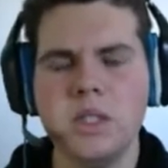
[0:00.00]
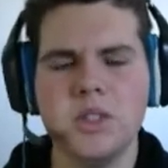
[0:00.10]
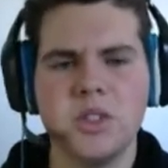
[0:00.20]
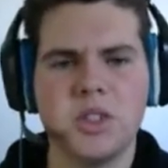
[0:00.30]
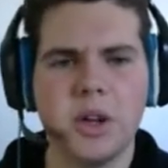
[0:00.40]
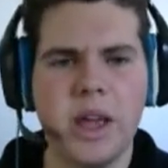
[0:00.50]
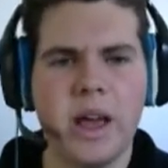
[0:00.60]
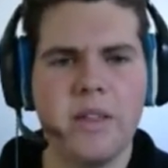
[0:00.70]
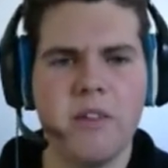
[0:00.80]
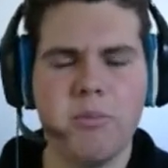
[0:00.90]
So yeah,
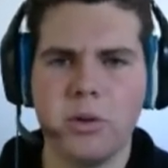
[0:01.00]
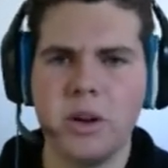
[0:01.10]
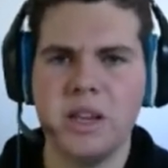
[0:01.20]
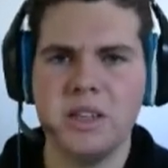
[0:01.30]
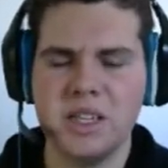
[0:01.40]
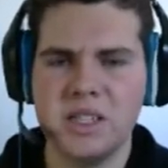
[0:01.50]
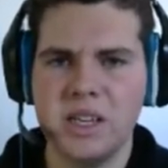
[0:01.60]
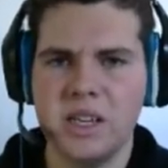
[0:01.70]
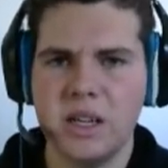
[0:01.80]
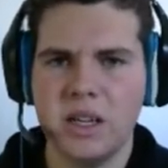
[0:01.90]
they've brought in
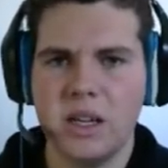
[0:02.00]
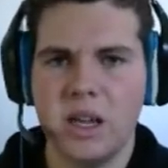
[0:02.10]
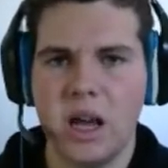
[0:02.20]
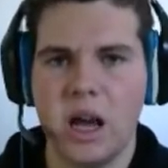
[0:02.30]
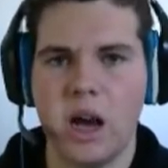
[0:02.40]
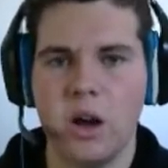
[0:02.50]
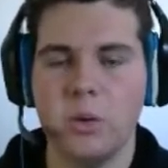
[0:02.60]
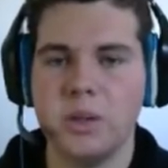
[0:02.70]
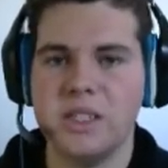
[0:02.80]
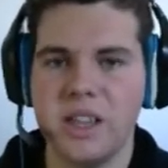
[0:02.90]
Dizzy, who
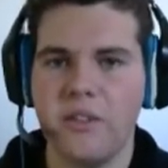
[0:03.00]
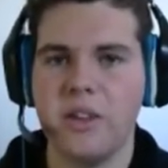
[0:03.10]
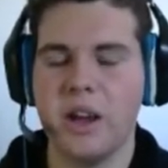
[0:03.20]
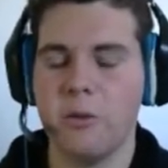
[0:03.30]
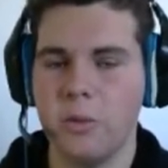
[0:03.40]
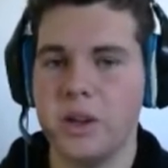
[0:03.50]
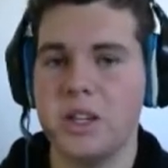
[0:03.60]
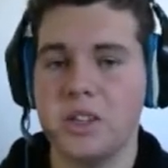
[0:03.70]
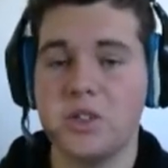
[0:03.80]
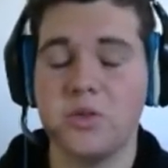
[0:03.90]
is definitely a really
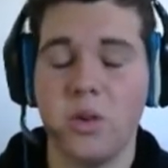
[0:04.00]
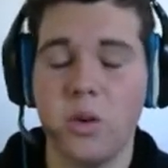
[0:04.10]
strong